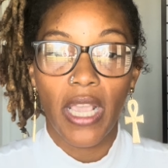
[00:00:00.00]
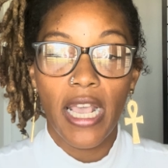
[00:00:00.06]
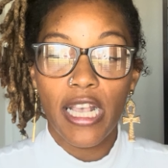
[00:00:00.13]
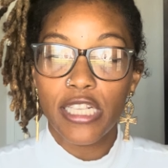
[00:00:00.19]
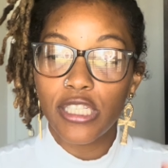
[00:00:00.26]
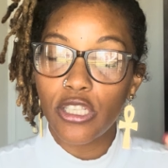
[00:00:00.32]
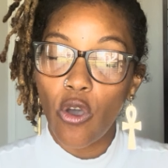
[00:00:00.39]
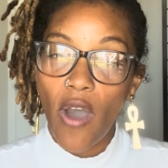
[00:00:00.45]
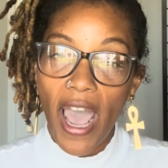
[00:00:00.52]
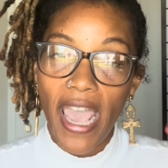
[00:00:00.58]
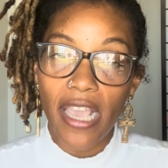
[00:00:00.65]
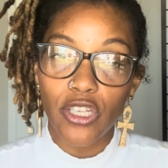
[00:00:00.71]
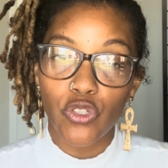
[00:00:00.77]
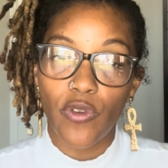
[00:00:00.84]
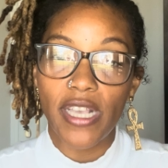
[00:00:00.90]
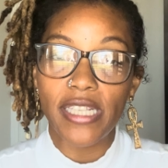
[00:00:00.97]
So I
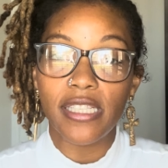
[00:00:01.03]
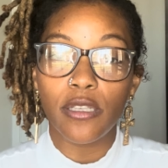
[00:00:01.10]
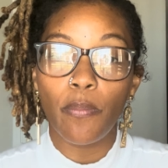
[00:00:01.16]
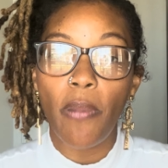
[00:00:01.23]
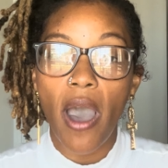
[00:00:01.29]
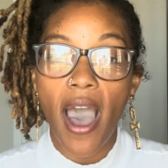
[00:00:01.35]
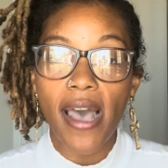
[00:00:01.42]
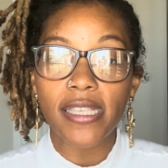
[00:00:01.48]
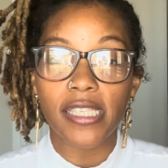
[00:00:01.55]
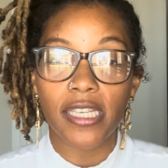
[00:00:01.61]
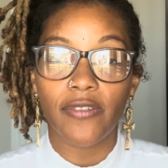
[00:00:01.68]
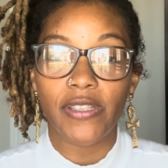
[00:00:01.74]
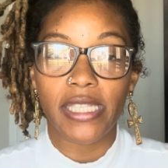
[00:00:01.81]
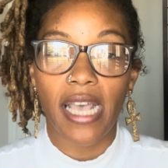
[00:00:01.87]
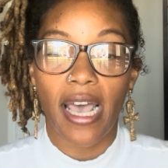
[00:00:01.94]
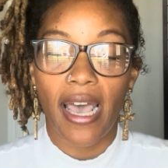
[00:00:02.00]
addressed the
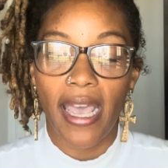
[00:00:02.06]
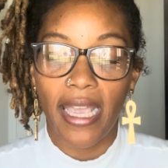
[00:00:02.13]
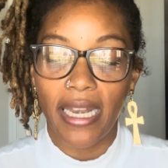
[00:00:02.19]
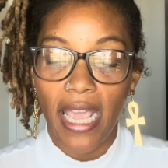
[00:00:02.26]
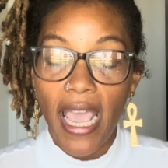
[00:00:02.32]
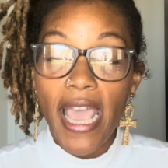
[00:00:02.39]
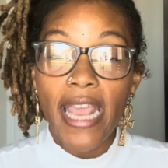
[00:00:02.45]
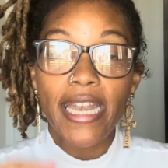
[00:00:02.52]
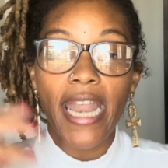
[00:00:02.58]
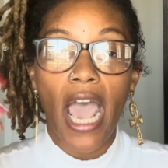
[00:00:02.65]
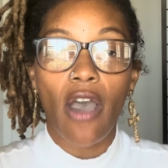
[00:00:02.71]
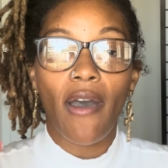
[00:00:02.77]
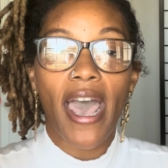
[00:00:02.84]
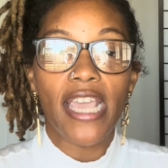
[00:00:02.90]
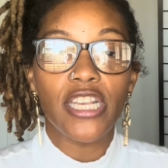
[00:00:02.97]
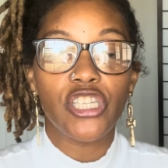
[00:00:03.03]
positive side. Now
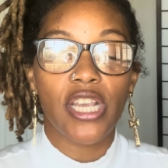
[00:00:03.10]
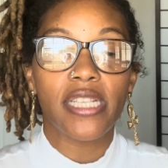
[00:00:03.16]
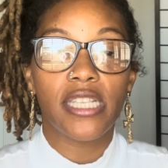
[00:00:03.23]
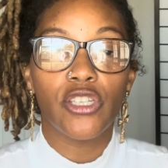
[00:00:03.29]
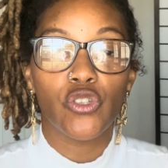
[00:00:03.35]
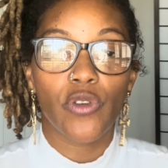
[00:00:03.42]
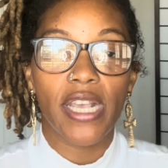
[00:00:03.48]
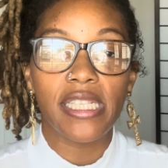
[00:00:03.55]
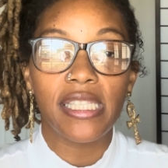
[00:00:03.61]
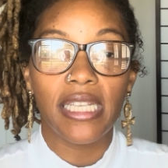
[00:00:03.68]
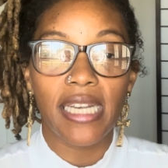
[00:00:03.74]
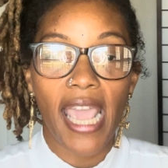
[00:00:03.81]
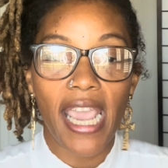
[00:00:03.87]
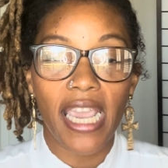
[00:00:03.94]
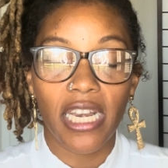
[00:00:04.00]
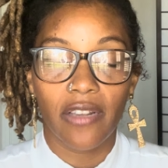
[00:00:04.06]
I just addressed the
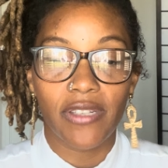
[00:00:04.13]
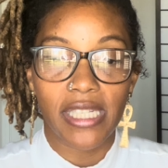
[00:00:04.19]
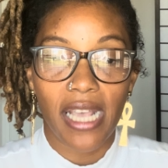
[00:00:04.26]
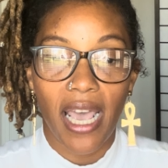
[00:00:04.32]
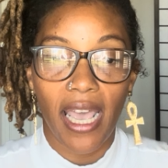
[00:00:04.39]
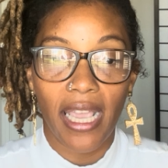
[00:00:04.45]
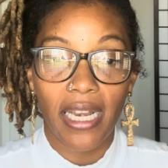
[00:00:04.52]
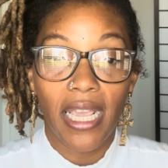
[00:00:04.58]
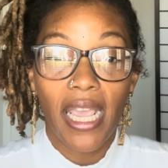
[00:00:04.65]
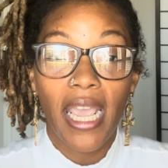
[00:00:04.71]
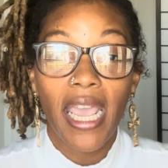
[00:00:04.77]
negative side.